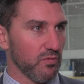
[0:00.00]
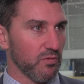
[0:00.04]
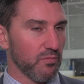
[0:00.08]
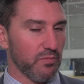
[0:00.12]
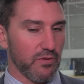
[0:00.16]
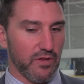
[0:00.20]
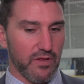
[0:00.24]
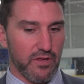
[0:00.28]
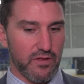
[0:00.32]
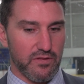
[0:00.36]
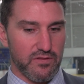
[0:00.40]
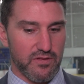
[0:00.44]

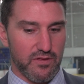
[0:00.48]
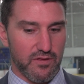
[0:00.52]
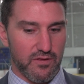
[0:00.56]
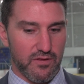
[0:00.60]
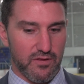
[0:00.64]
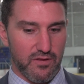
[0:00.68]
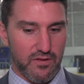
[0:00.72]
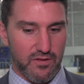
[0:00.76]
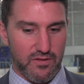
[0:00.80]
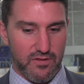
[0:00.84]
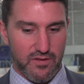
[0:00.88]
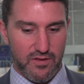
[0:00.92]
play as
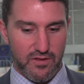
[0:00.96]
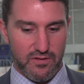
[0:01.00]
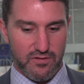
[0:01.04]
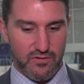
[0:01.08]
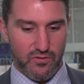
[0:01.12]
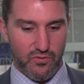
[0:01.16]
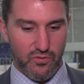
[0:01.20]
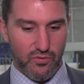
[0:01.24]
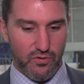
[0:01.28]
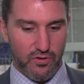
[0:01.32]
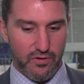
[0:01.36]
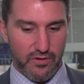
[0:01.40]

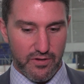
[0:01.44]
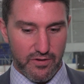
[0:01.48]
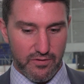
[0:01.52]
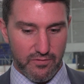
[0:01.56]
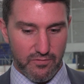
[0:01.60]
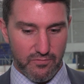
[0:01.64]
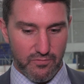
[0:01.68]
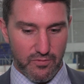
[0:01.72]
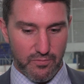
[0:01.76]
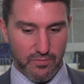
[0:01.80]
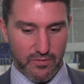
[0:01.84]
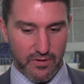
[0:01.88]
a whole
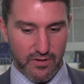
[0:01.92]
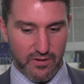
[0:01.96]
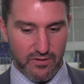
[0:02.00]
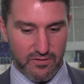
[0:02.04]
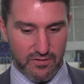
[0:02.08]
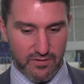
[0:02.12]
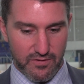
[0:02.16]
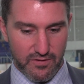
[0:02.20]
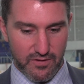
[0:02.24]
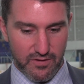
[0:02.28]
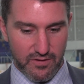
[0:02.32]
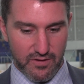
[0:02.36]
and we play
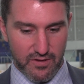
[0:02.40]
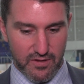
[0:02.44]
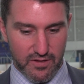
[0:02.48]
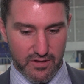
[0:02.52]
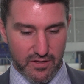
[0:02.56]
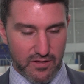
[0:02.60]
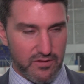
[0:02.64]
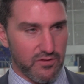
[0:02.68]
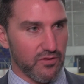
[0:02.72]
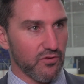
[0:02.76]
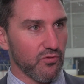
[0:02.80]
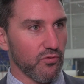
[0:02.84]
as
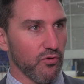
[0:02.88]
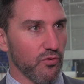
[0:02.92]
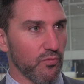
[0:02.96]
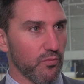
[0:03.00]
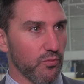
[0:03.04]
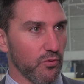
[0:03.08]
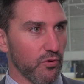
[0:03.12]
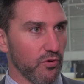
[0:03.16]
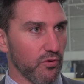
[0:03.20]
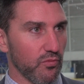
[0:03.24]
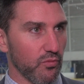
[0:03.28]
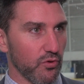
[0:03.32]
a
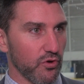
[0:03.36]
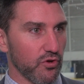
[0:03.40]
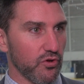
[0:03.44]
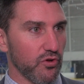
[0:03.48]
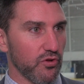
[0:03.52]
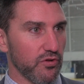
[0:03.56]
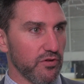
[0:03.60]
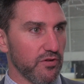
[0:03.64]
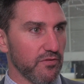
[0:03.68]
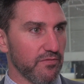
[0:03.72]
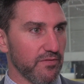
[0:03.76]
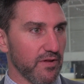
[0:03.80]
group, we're
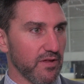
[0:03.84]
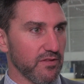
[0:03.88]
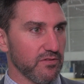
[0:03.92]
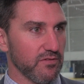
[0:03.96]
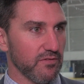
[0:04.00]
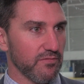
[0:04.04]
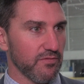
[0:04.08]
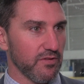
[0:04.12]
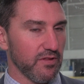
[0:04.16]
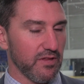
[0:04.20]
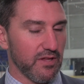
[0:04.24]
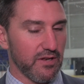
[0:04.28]
good
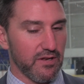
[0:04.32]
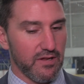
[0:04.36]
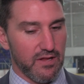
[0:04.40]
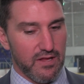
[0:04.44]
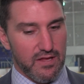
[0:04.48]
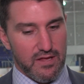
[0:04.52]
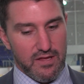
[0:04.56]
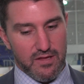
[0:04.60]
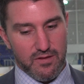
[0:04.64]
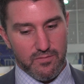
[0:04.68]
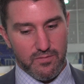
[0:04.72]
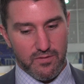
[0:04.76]
defensively.
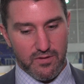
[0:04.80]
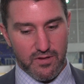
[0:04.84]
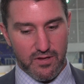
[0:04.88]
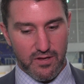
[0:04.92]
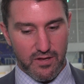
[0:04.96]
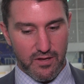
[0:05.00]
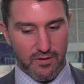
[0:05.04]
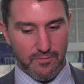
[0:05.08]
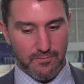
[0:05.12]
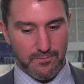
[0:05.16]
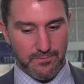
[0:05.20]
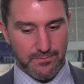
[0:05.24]

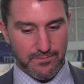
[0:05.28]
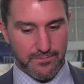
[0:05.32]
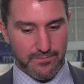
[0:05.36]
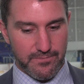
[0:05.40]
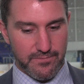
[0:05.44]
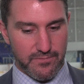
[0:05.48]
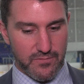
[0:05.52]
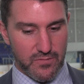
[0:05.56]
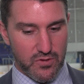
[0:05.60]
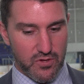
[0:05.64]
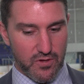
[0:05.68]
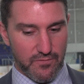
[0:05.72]

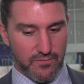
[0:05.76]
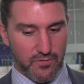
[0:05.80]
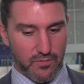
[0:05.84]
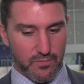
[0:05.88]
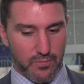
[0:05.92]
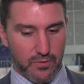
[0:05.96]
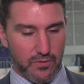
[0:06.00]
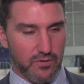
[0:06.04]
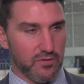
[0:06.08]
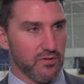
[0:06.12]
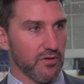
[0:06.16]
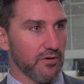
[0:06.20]
And
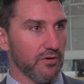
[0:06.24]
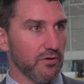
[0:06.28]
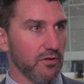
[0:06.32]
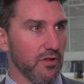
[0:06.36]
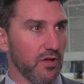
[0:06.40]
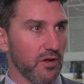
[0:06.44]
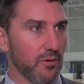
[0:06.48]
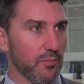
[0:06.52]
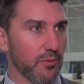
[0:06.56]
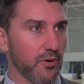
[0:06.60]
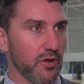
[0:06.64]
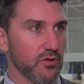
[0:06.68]
Sheffield put us under a
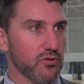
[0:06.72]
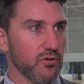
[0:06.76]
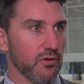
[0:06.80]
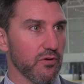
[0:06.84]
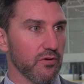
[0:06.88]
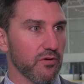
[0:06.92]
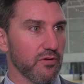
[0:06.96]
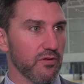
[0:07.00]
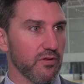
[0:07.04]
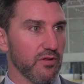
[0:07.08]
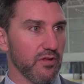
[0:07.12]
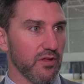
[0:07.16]
lot of
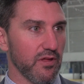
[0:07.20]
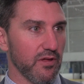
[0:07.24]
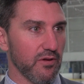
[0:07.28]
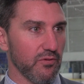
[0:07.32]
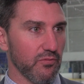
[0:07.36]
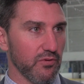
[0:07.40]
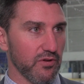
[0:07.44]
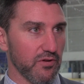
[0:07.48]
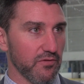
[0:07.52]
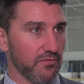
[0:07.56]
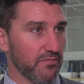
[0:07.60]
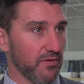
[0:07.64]
pressure,
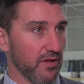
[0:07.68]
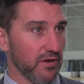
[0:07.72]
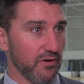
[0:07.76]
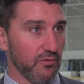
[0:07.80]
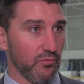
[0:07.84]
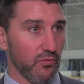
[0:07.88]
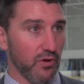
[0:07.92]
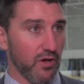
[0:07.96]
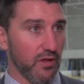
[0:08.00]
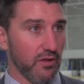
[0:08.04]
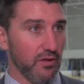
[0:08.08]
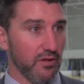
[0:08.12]
and we
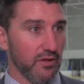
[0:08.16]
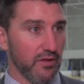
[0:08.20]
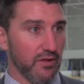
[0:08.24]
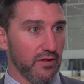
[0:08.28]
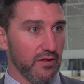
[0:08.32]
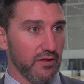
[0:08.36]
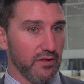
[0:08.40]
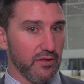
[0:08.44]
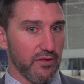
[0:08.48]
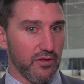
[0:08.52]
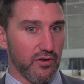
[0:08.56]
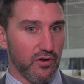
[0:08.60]
defended well.
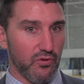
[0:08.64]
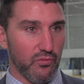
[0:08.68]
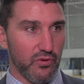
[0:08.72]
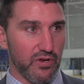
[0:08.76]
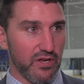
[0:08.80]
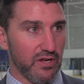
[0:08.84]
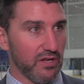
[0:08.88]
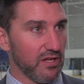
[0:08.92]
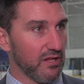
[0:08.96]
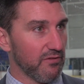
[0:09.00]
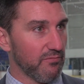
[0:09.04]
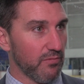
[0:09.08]
We
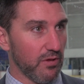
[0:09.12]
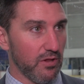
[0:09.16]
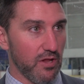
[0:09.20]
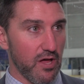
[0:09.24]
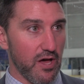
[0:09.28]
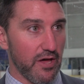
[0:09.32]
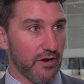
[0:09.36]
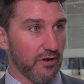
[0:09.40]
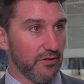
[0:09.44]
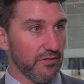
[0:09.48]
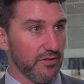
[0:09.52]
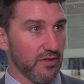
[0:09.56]
didn't give them a
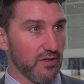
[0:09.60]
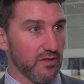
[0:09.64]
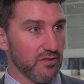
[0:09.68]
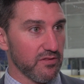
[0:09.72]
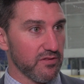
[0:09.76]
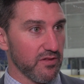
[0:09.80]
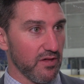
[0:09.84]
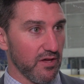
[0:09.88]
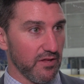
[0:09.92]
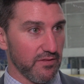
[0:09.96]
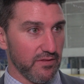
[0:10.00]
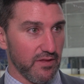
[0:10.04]
lot on the
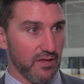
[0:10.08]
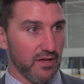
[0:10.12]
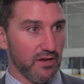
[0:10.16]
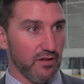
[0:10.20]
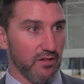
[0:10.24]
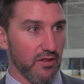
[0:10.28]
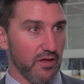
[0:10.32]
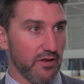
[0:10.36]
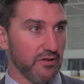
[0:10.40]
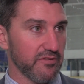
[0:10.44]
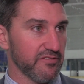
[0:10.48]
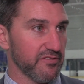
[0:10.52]
inside. They had
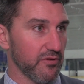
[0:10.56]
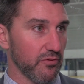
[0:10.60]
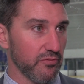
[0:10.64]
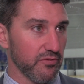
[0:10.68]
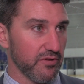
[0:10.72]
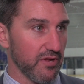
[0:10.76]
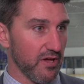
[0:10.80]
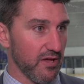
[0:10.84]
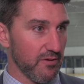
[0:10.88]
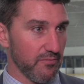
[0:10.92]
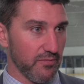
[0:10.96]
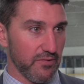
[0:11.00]
a lot of zone
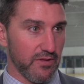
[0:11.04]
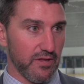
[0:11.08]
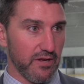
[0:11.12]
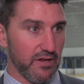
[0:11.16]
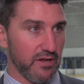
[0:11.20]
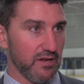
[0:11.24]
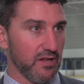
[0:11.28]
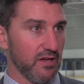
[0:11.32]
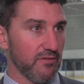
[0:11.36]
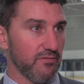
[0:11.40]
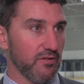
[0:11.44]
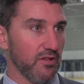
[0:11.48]
time, but they
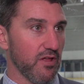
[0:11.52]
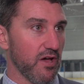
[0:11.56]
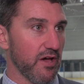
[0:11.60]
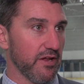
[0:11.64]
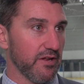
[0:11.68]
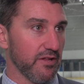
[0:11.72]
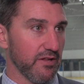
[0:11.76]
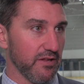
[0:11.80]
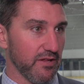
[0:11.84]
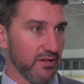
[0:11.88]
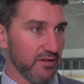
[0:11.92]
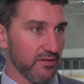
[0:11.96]
didn't have a
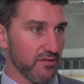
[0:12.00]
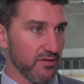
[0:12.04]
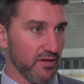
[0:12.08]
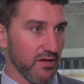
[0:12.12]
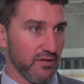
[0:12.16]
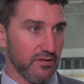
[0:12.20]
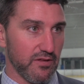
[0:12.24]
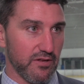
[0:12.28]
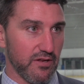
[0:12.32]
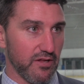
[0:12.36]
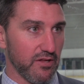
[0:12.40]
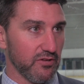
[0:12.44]
lot
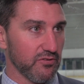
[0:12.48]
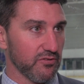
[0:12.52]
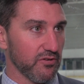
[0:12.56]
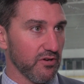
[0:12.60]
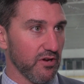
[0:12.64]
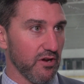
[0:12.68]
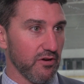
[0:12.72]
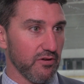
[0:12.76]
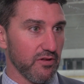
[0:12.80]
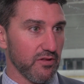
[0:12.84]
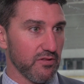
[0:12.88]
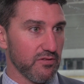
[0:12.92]
inside the danger
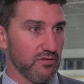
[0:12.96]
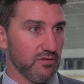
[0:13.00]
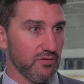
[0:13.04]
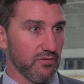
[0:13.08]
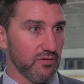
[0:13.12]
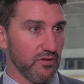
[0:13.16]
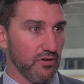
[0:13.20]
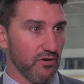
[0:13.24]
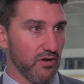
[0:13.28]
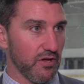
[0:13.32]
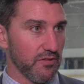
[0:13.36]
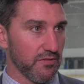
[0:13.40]
areas.
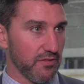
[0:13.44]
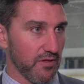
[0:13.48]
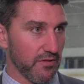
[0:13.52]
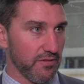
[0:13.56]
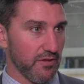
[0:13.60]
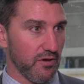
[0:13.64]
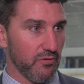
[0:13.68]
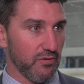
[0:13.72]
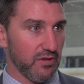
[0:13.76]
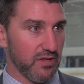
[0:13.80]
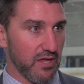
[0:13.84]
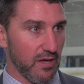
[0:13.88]
I
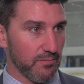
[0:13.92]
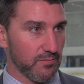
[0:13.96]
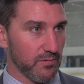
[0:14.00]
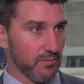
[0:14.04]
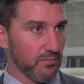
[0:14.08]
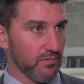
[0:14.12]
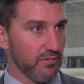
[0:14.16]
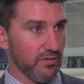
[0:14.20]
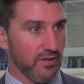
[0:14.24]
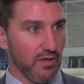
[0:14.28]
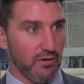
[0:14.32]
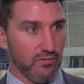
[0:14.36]
thought we kept
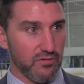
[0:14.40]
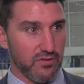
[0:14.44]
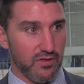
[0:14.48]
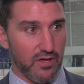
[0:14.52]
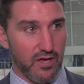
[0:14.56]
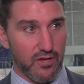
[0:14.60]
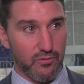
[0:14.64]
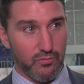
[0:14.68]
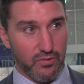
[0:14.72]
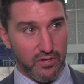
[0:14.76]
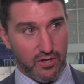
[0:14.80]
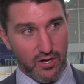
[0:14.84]
them to the
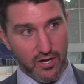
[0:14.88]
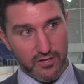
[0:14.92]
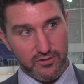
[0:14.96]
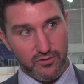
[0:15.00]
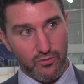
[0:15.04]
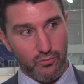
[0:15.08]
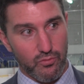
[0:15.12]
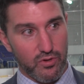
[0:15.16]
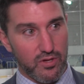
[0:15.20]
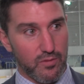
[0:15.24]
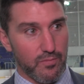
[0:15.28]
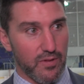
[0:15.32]
outside. We got
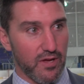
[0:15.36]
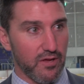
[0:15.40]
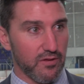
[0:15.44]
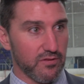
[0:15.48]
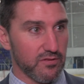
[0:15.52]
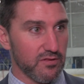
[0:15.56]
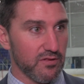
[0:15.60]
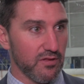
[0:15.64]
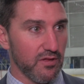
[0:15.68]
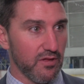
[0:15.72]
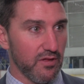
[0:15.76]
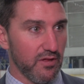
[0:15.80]
to
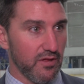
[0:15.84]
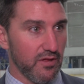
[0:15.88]
rebounds.